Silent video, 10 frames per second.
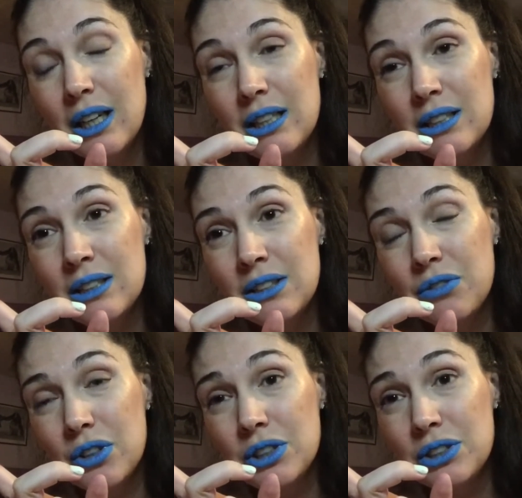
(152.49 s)
And in the
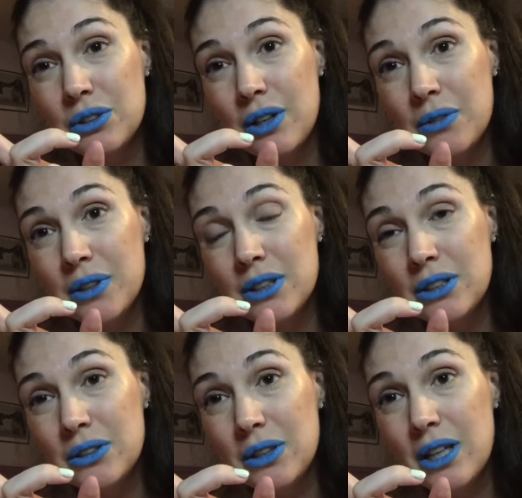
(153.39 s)
first store I went
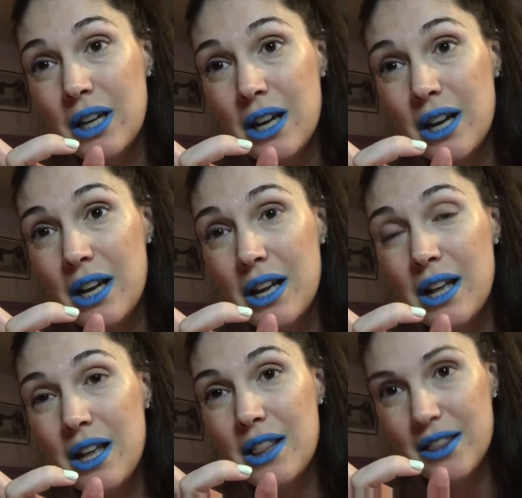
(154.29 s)
to,
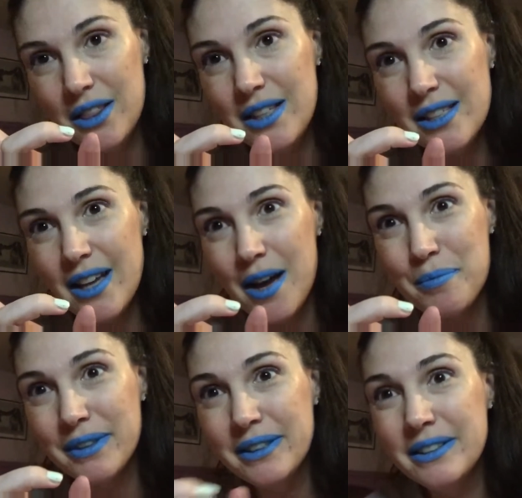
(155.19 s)
this
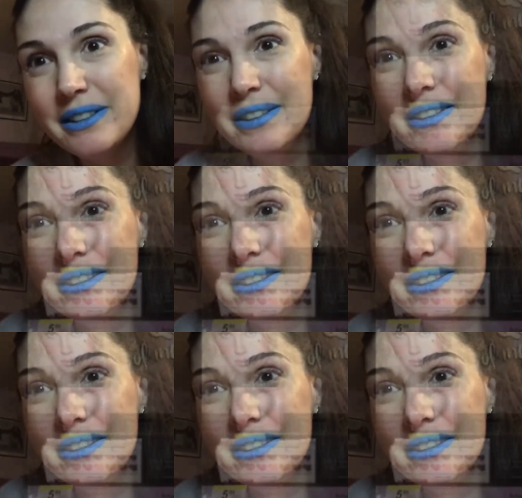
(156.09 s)
happened.